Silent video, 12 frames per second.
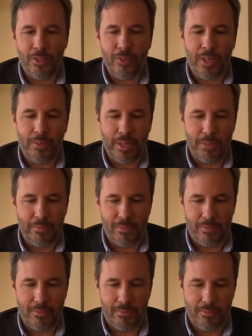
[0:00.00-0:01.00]
no, I'm,
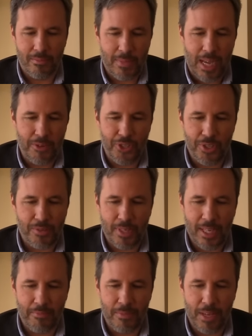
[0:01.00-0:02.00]
I'm I just,
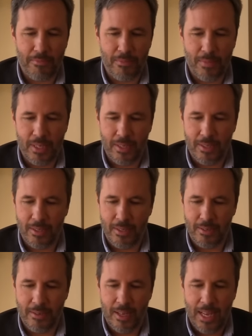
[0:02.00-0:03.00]
I'm, I'm,
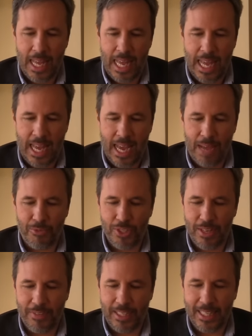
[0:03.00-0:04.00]
uh, I'm just
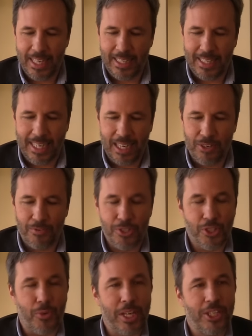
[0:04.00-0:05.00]
having that kind of
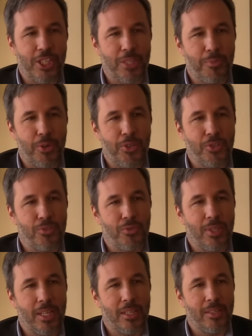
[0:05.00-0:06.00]
strange experience
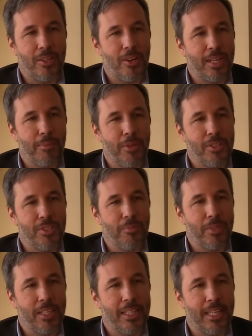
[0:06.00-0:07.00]
to talk about
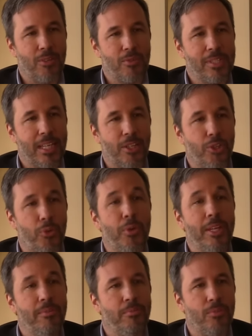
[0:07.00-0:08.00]
something that looks like a
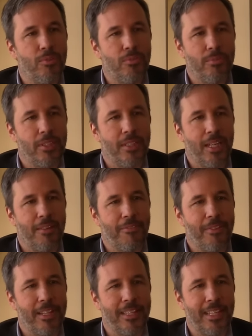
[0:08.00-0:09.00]
dream to me. I mm.
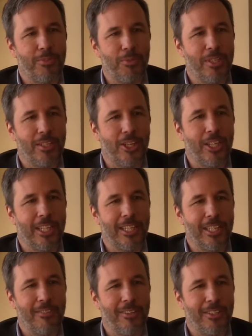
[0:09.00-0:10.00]
feel that we
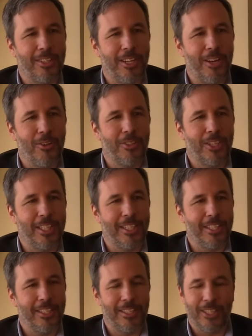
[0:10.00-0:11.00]
collectively, all
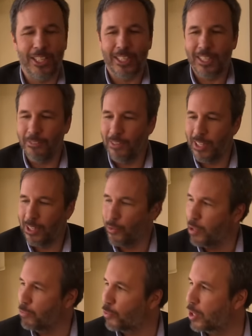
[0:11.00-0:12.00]
collecti collectively
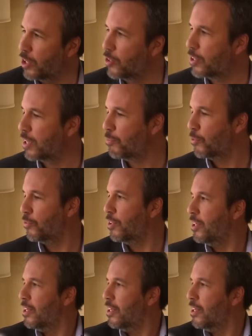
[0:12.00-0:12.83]
dream together that movie.